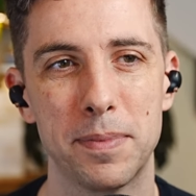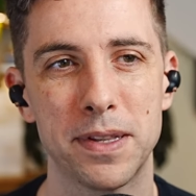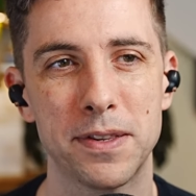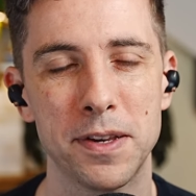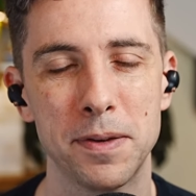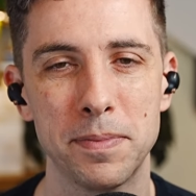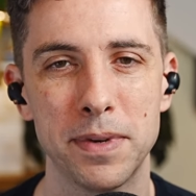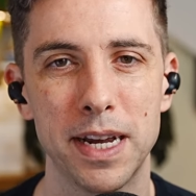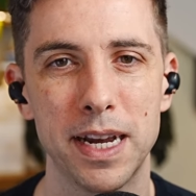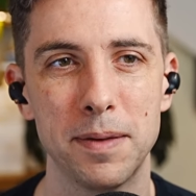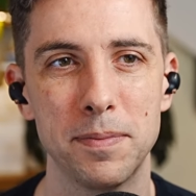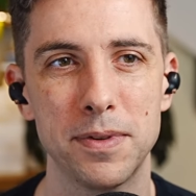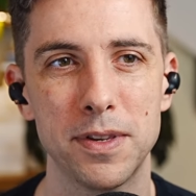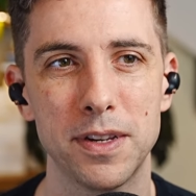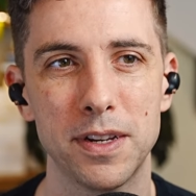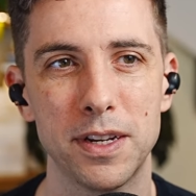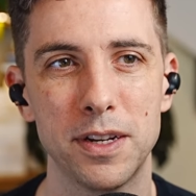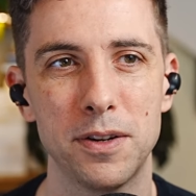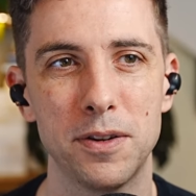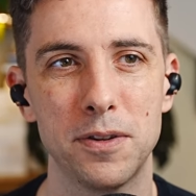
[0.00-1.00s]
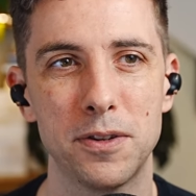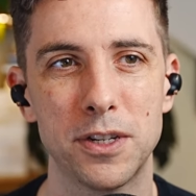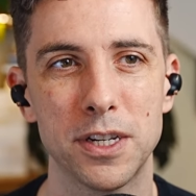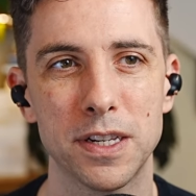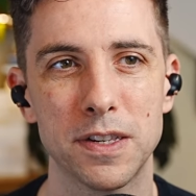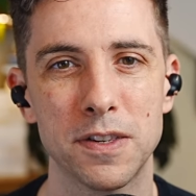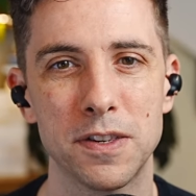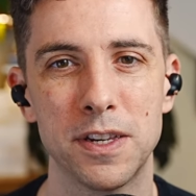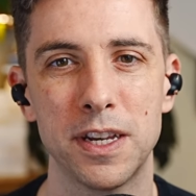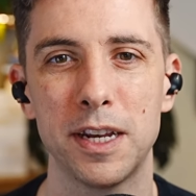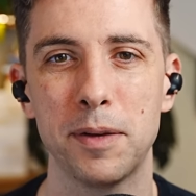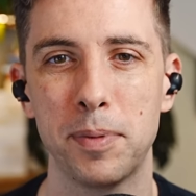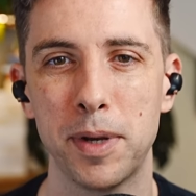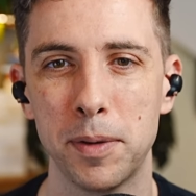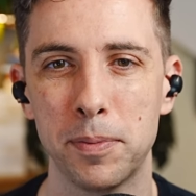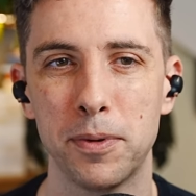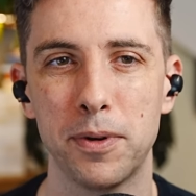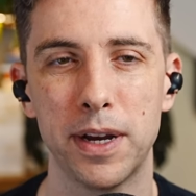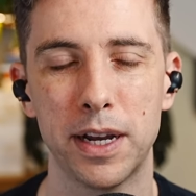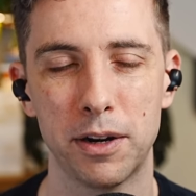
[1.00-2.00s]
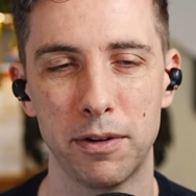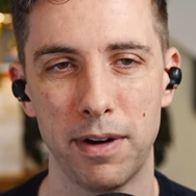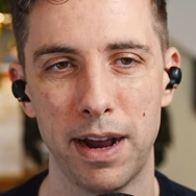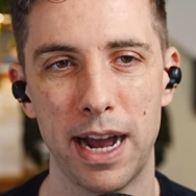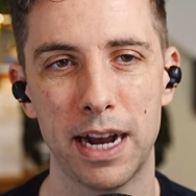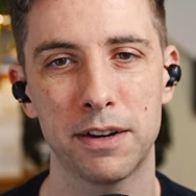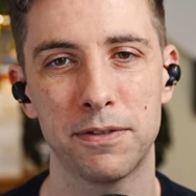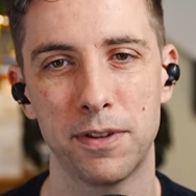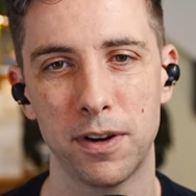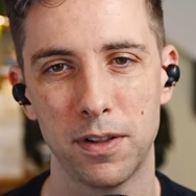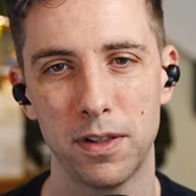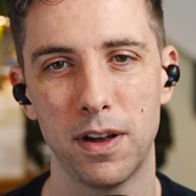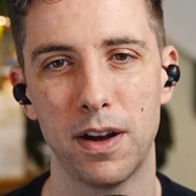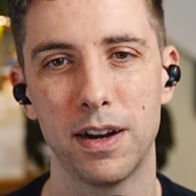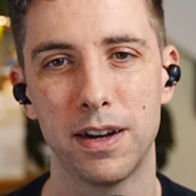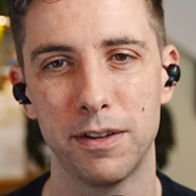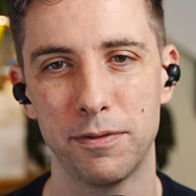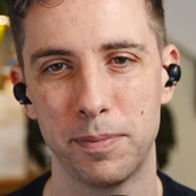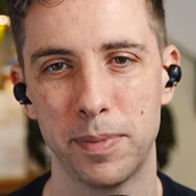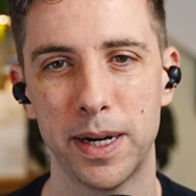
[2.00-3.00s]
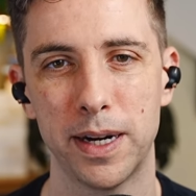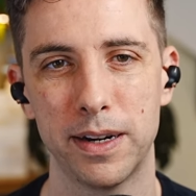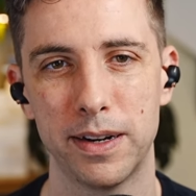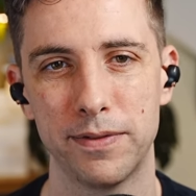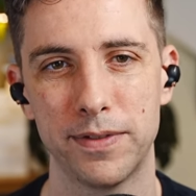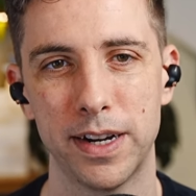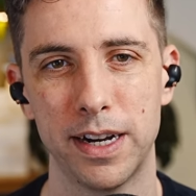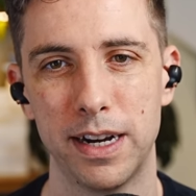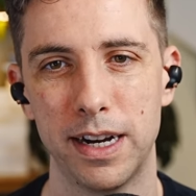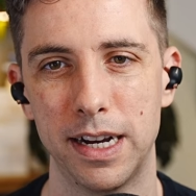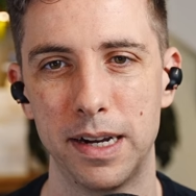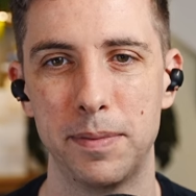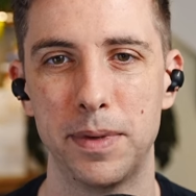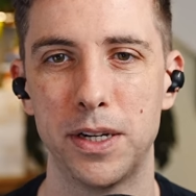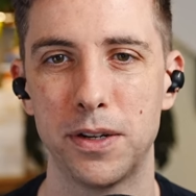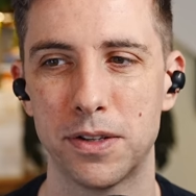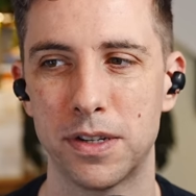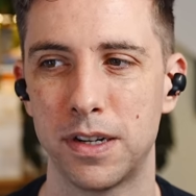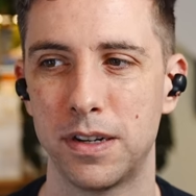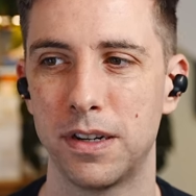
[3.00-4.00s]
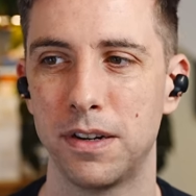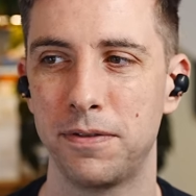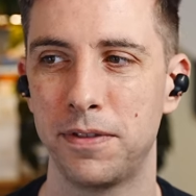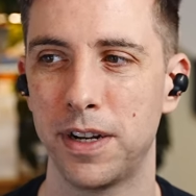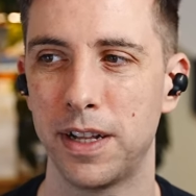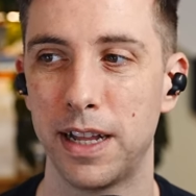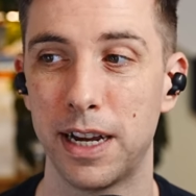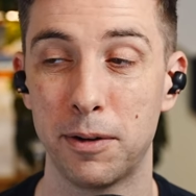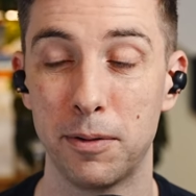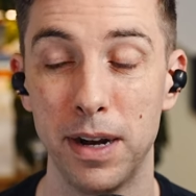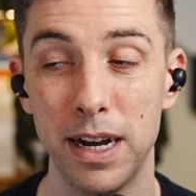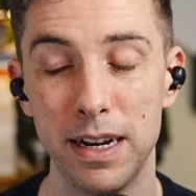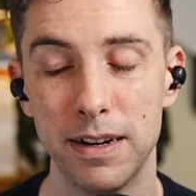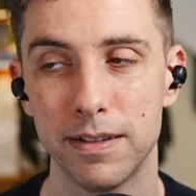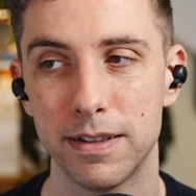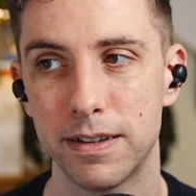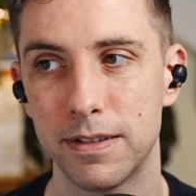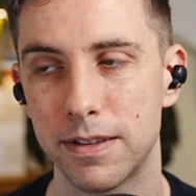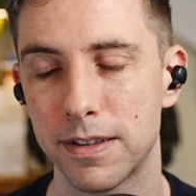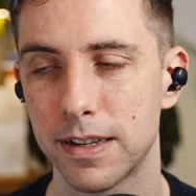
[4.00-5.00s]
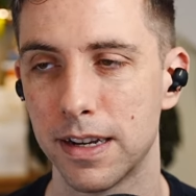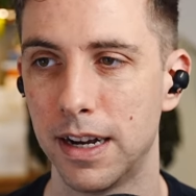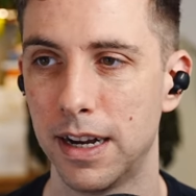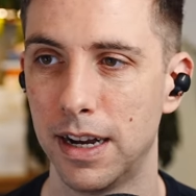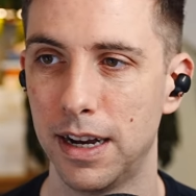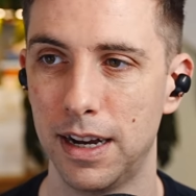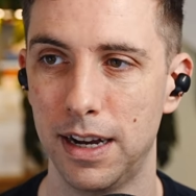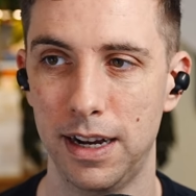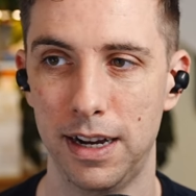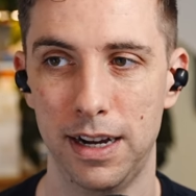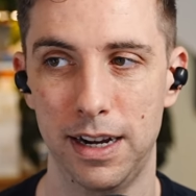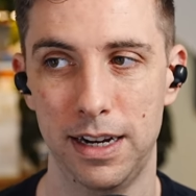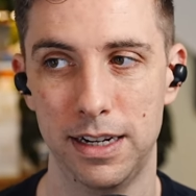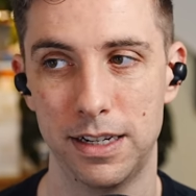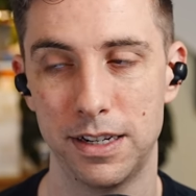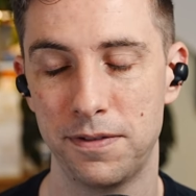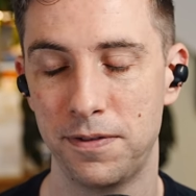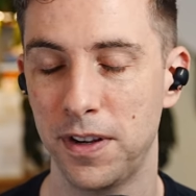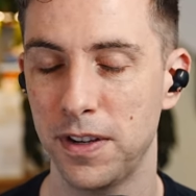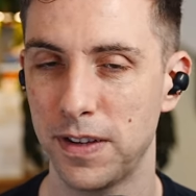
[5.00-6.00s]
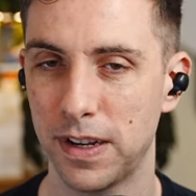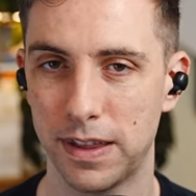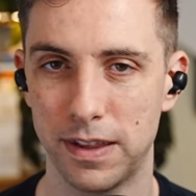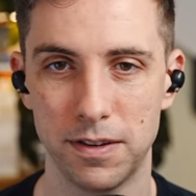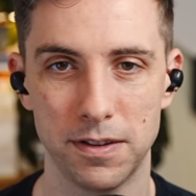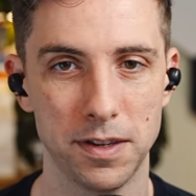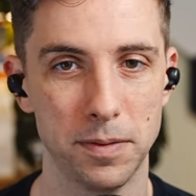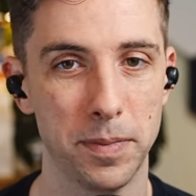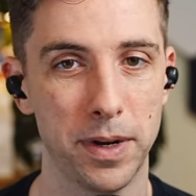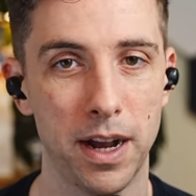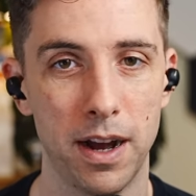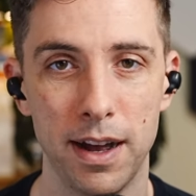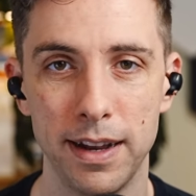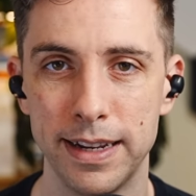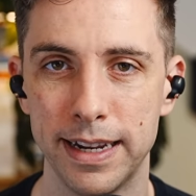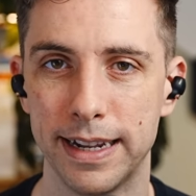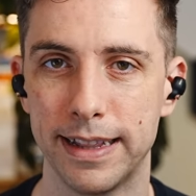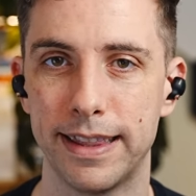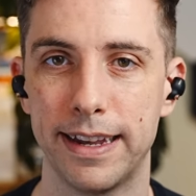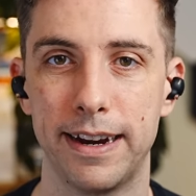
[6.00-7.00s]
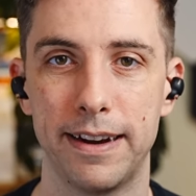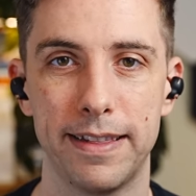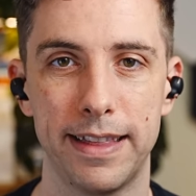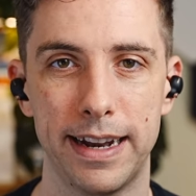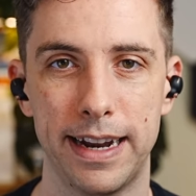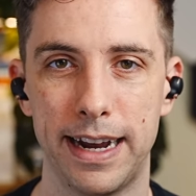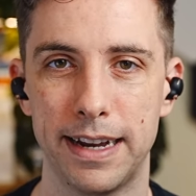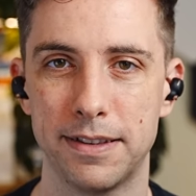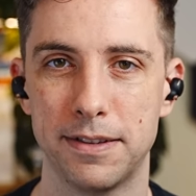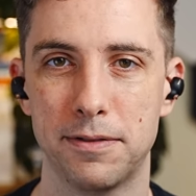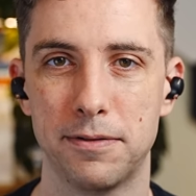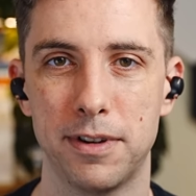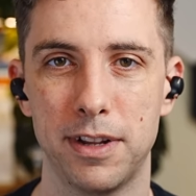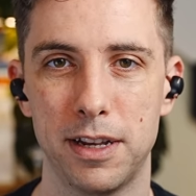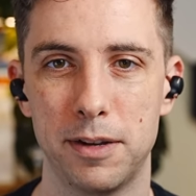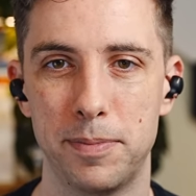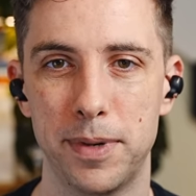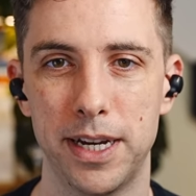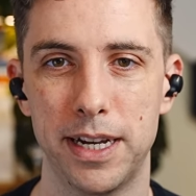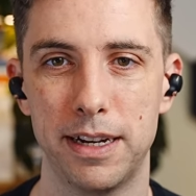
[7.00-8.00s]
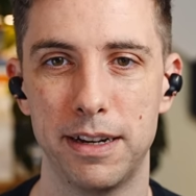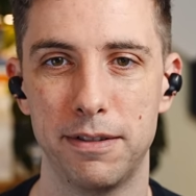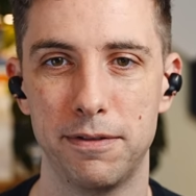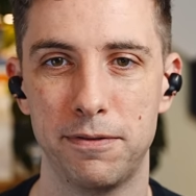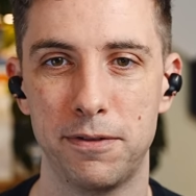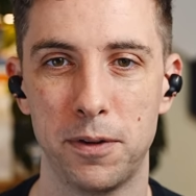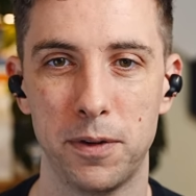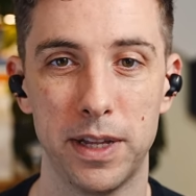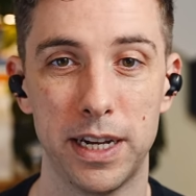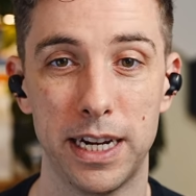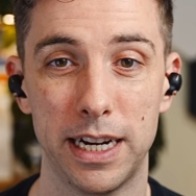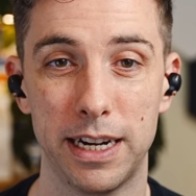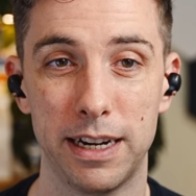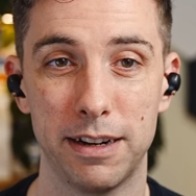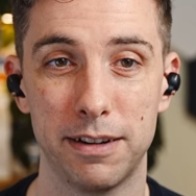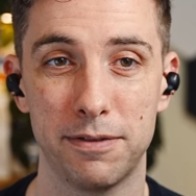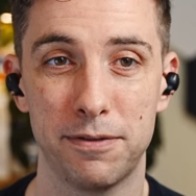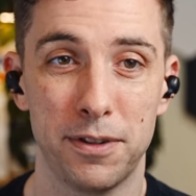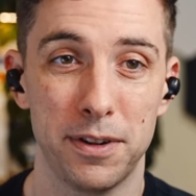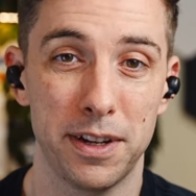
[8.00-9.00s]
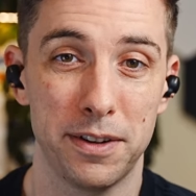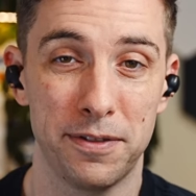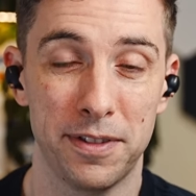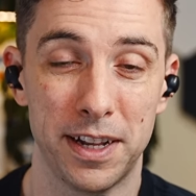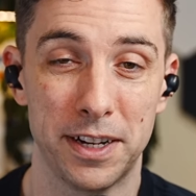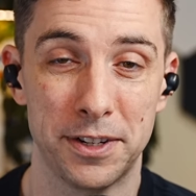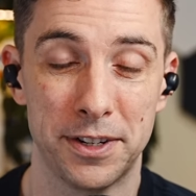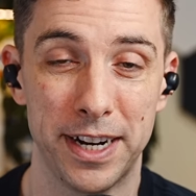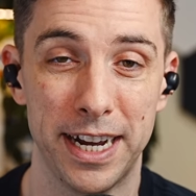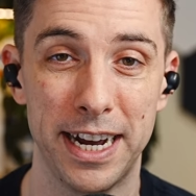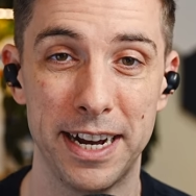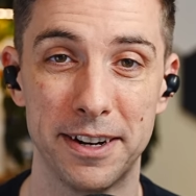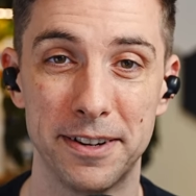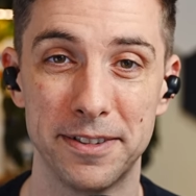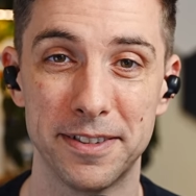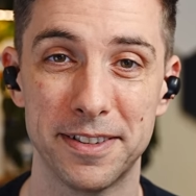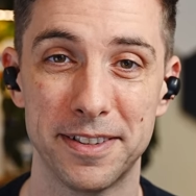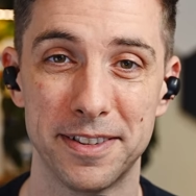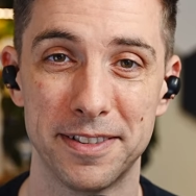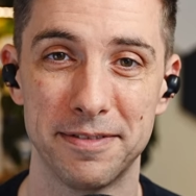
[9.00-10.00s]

But sometimes you just see people interact for a long enough period of time and you start to feel like, wow, there's just feels like there's some content there that hasn't really been fully fully fleshed out.